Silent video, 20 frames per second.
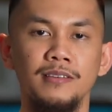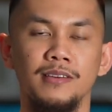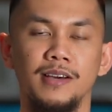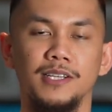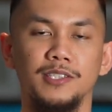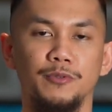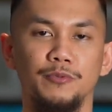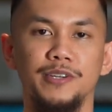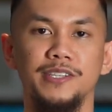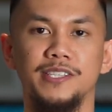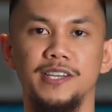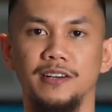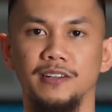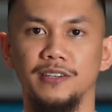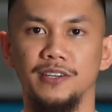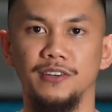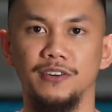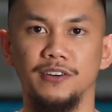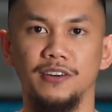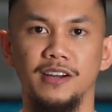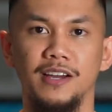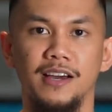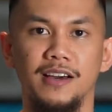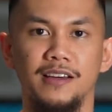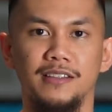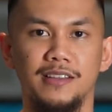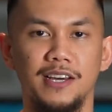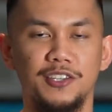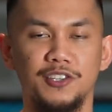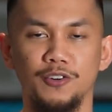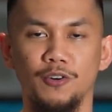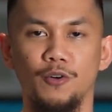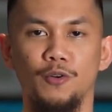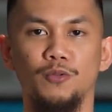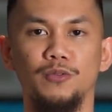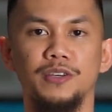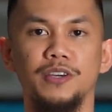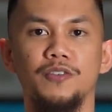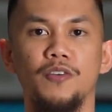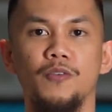As a retail leader, that's your
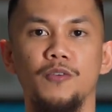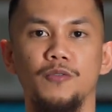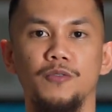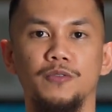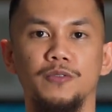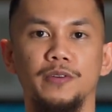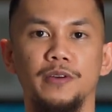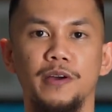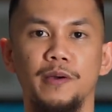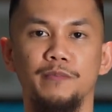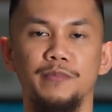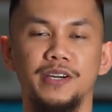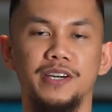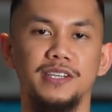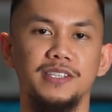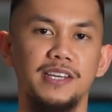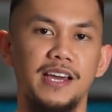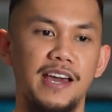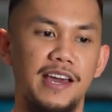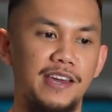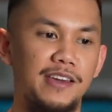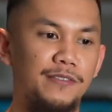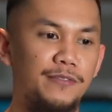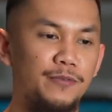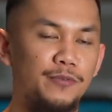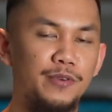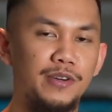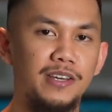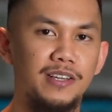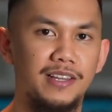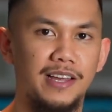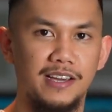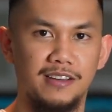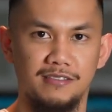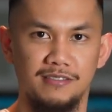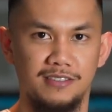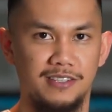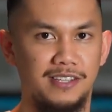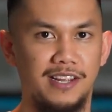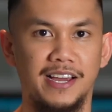only goal. Because if we,
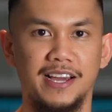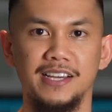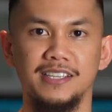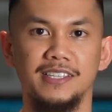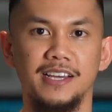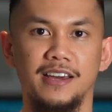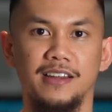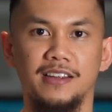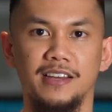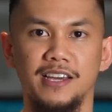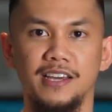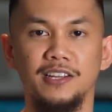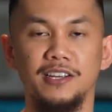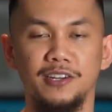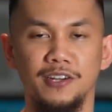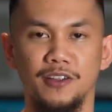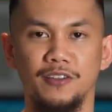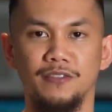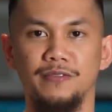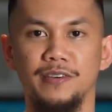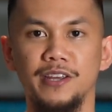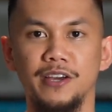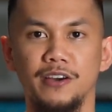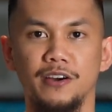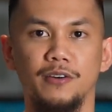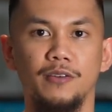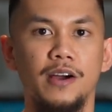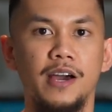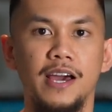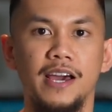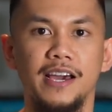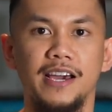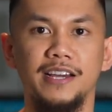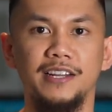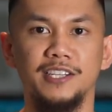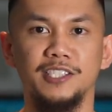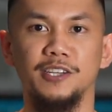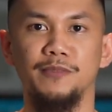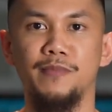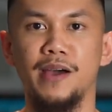like I said in another video, it
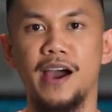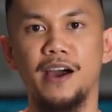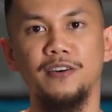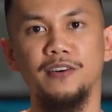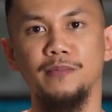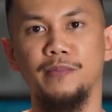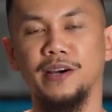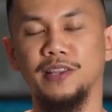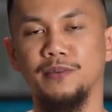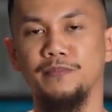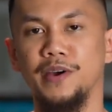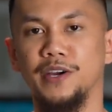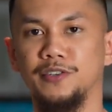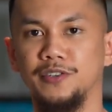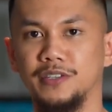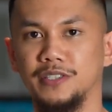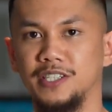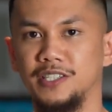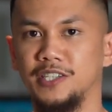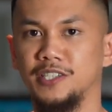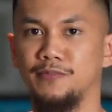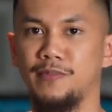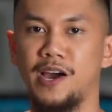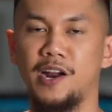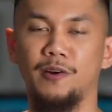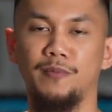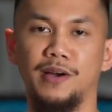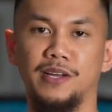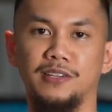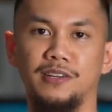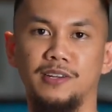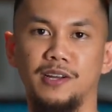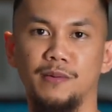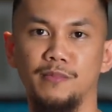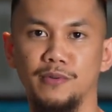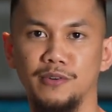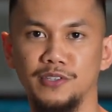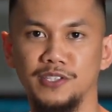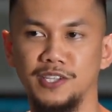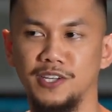doesn't matter about the metrics, it doesn't matter about the
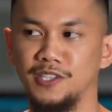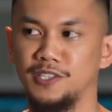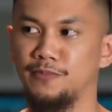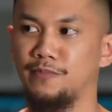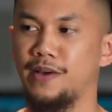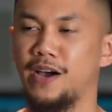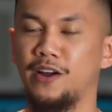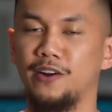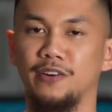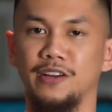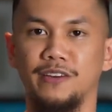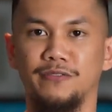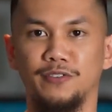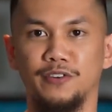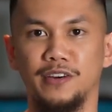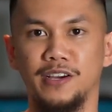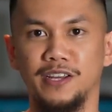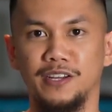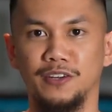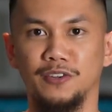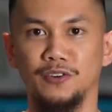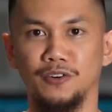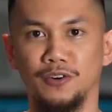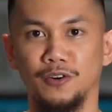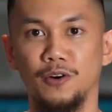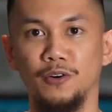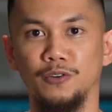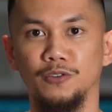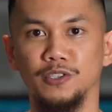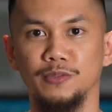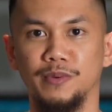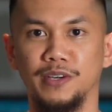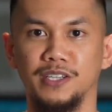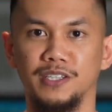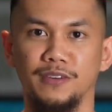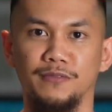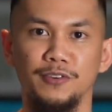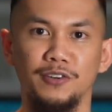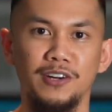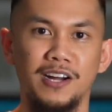numbers, it doesn't matter if they're hitting their goals,
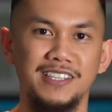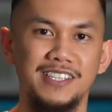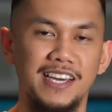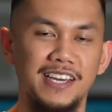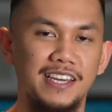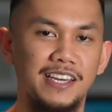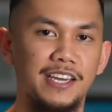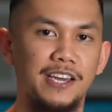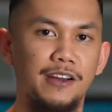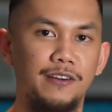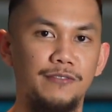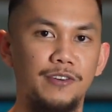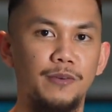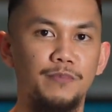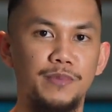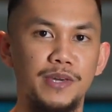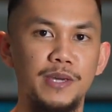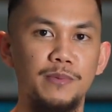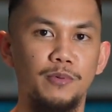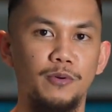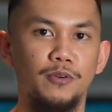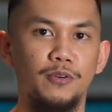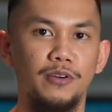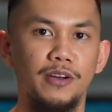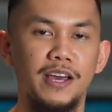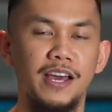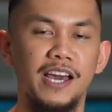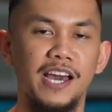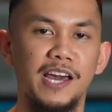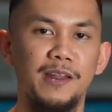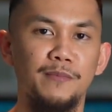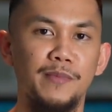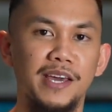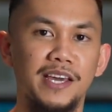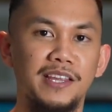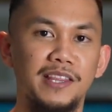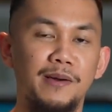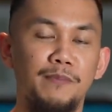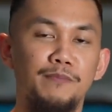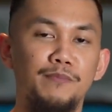because if you're not taking care of your people and
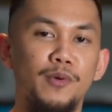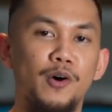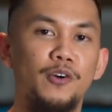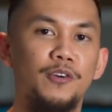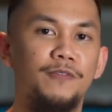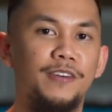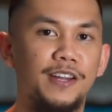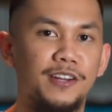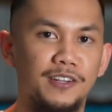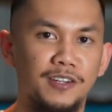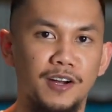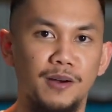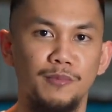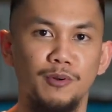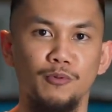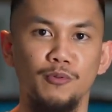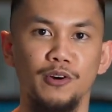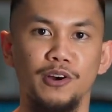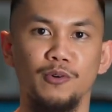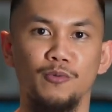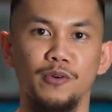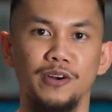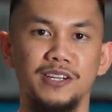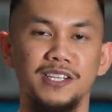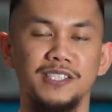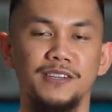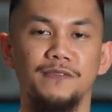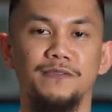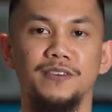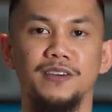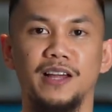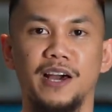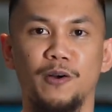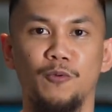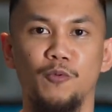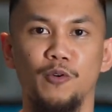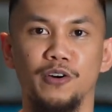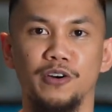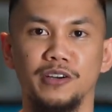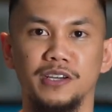making them motivated to come to work where it doesn't feel like
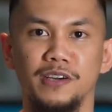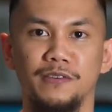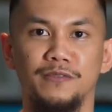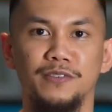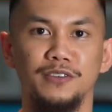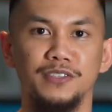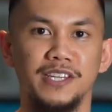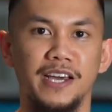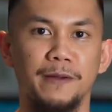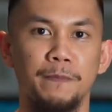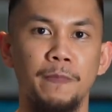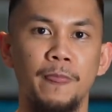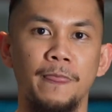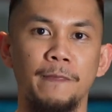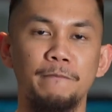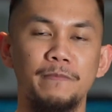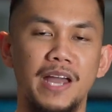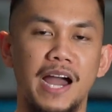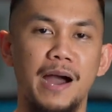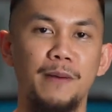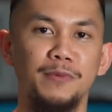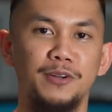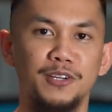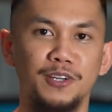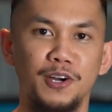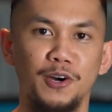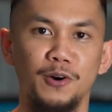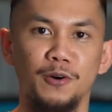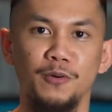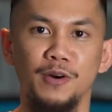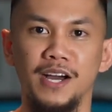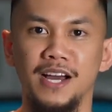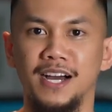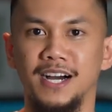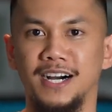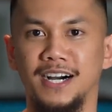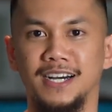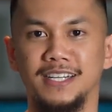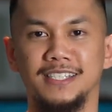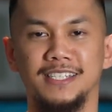work, it feels like I'm gonna go
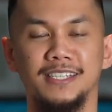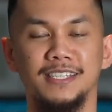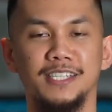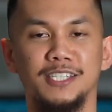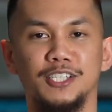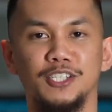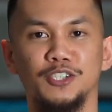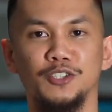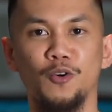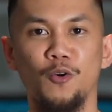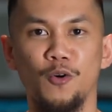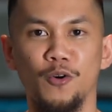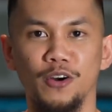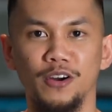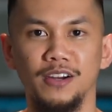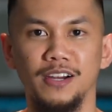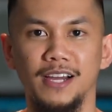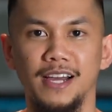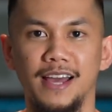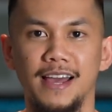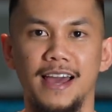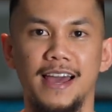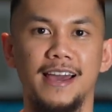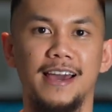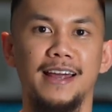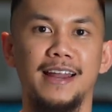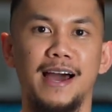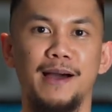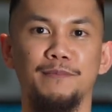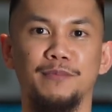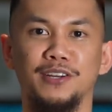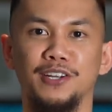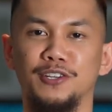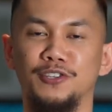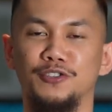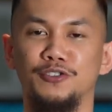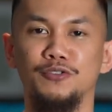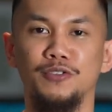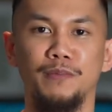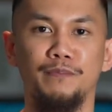to this store and I'm gonna
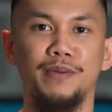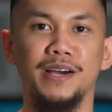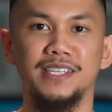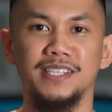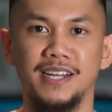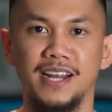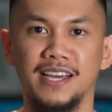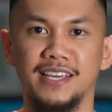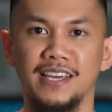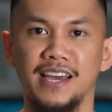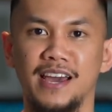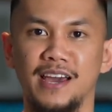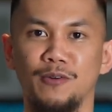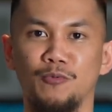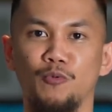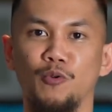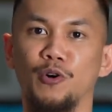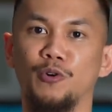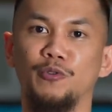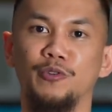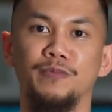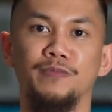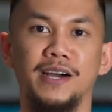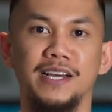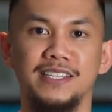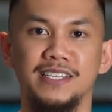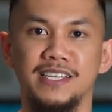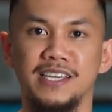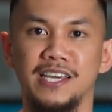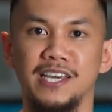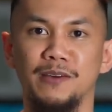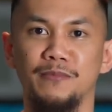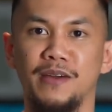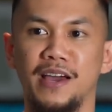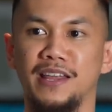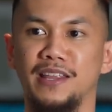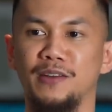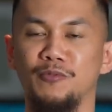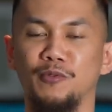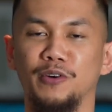do the best that I can, work with my team,
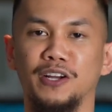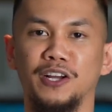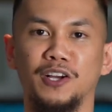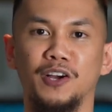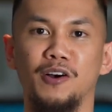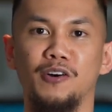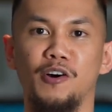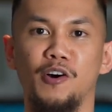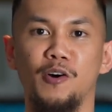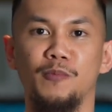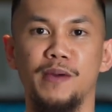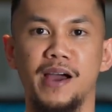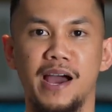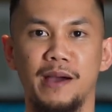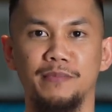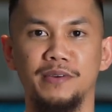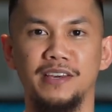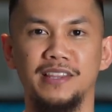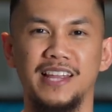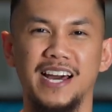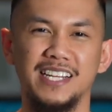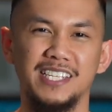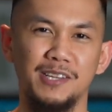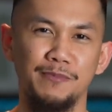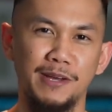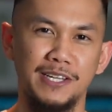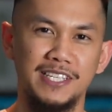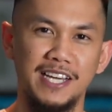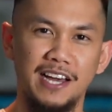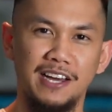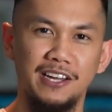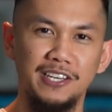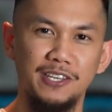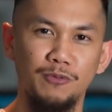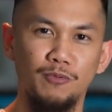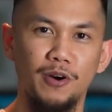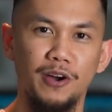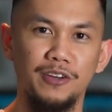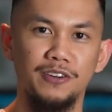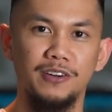and then we're gonna go home happy. That's the mentality
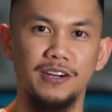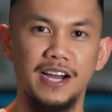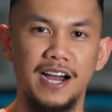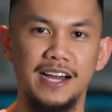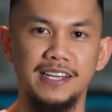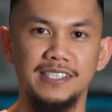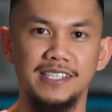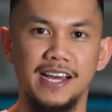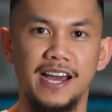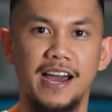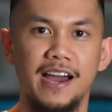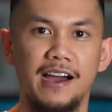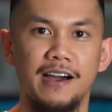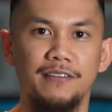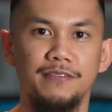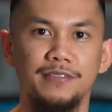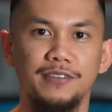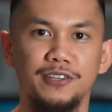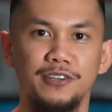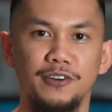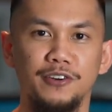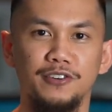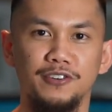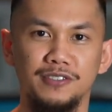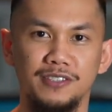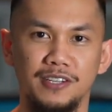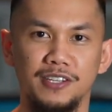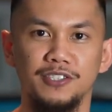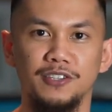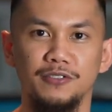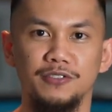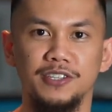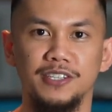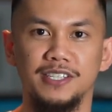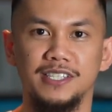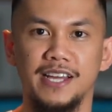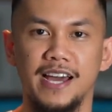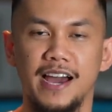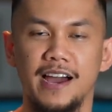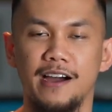you want your guys to have, your
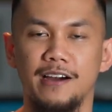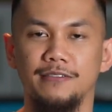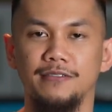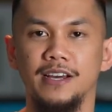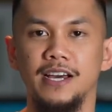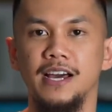associates to have.